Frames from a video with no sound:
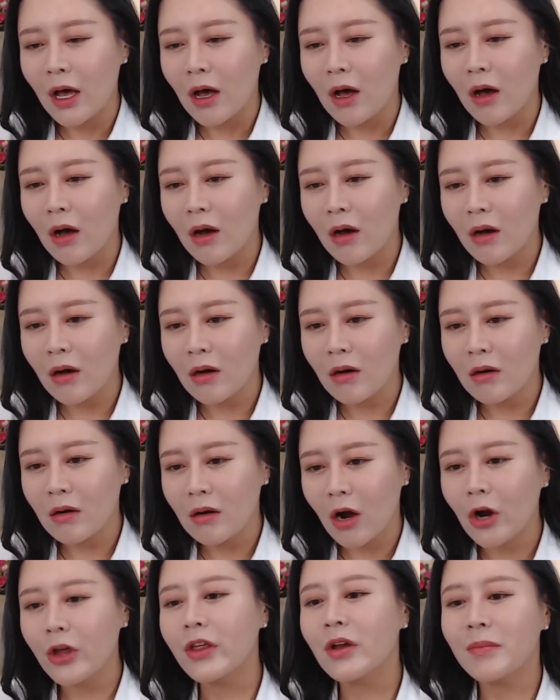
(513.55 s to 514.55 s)
Oh,
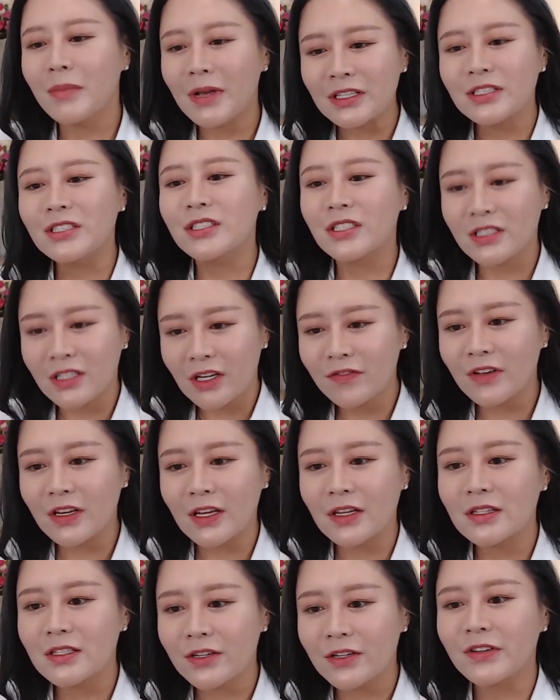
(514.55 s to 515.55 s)
are there messages given
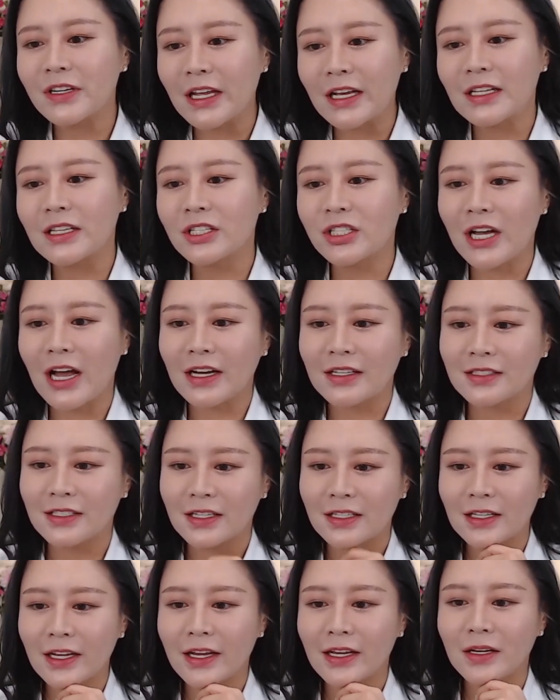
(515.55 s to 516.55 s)
in different English
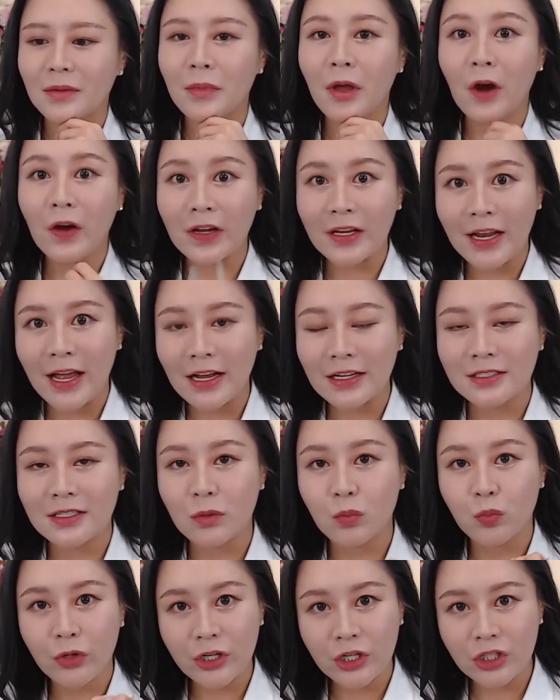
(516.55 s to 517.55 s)
accent, like American
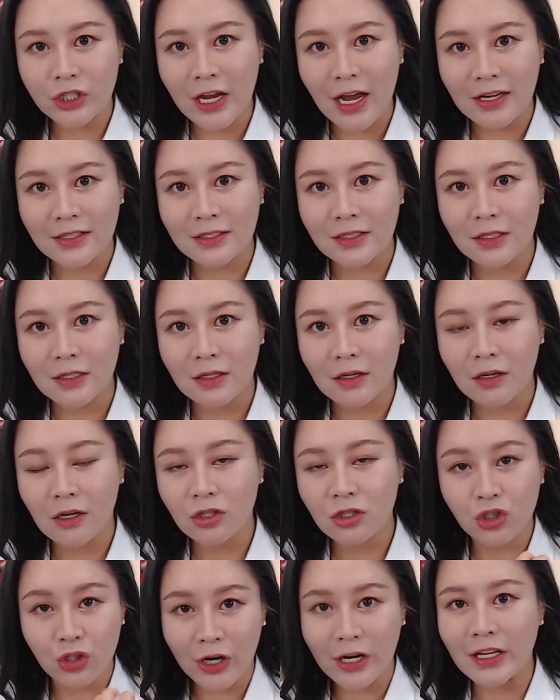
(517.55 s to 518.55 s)
accent, British accent,
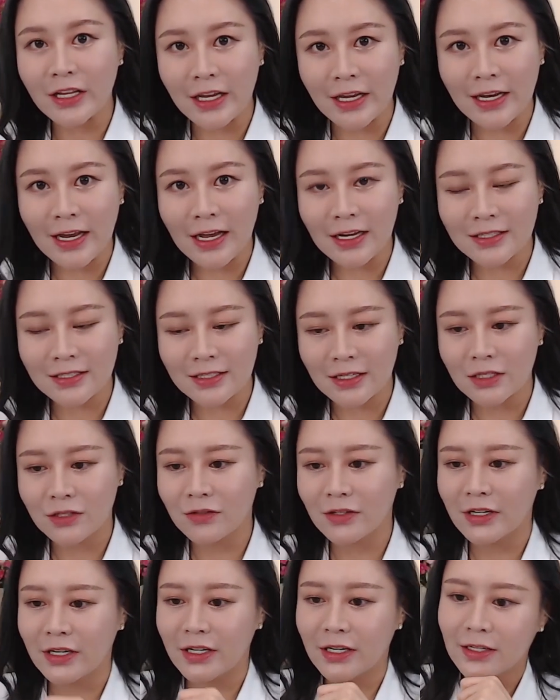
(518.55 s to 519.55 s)
Australian accent,
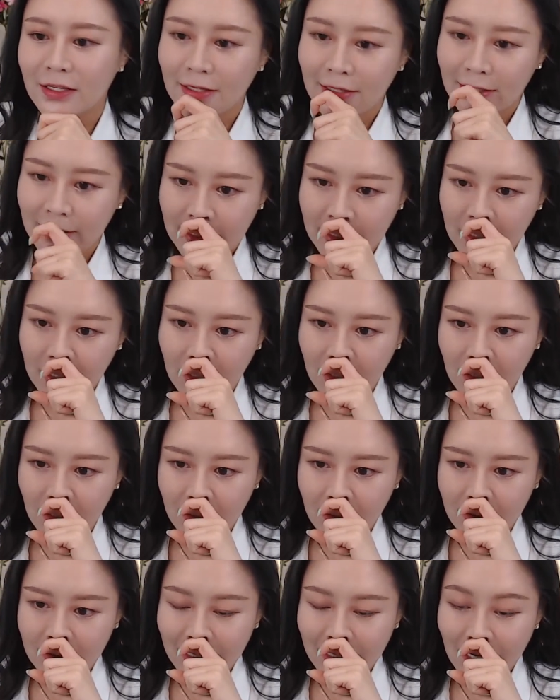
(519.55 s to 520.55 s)
right?
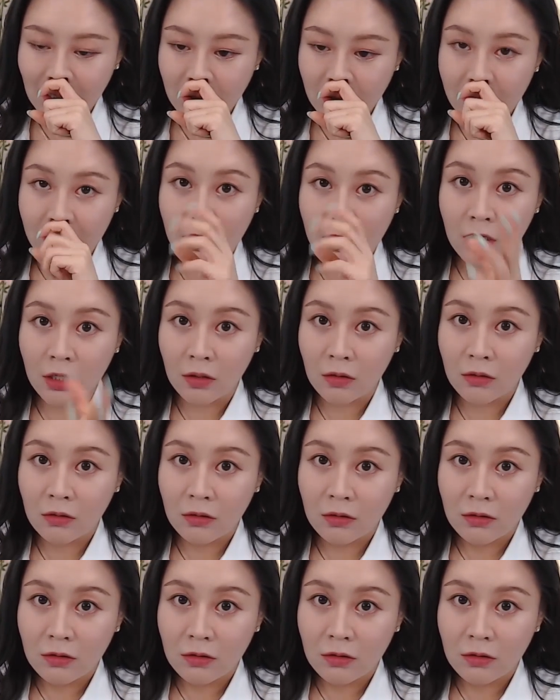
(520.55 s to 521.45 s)
The answer is no.